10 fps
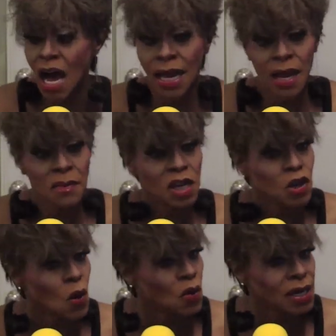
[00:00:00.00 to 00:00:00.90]
I am
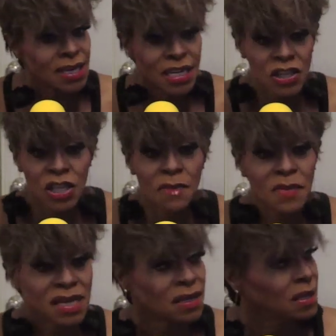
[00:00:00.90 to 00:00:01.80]
in no condition
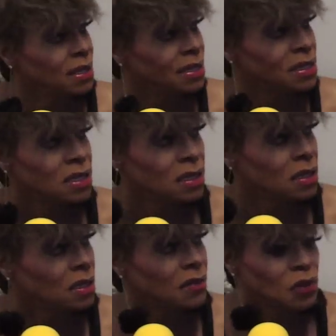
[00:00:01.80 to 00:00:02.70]
mentally
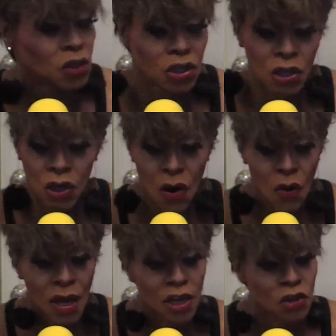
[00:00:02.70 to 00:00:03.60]
to
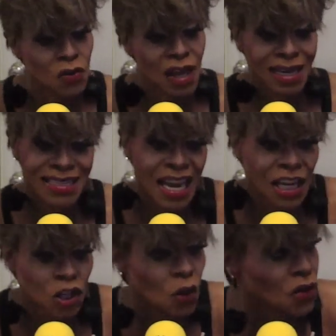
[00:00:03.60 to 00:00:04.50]
go and do that. Because I
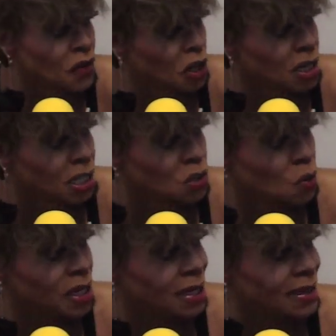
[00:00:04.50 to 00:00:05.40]
had to go the very next
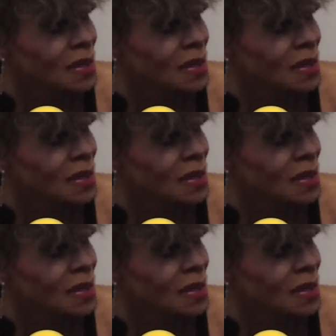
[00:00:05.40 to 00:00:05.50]
week.